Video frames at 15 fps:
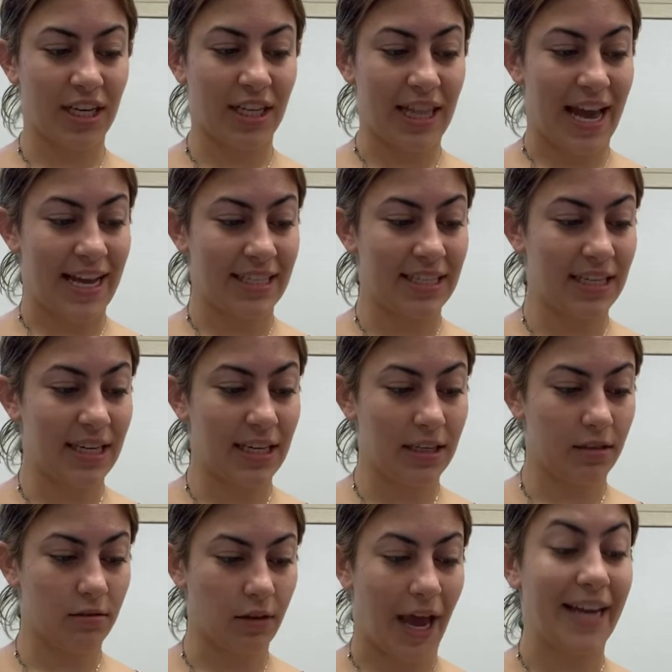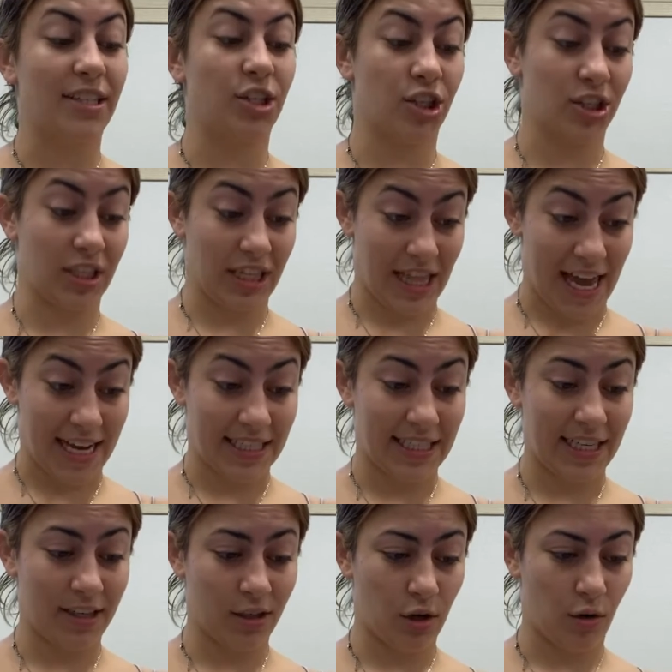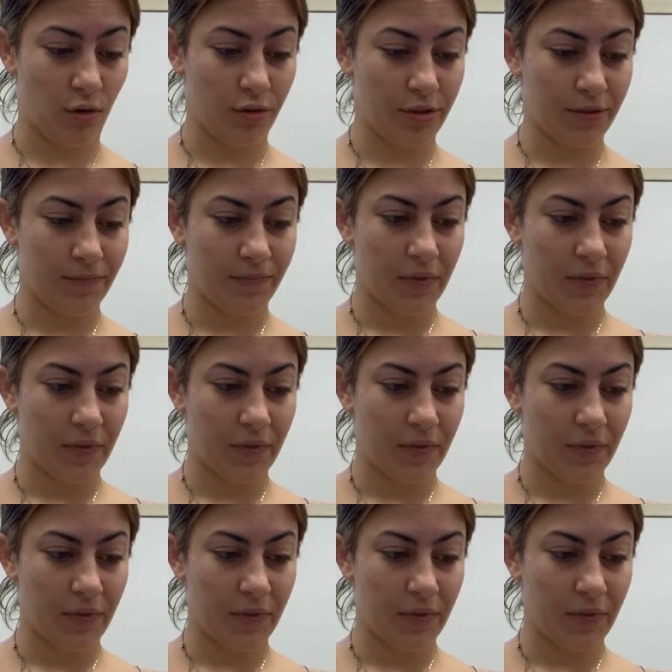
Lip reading: glassy and gold.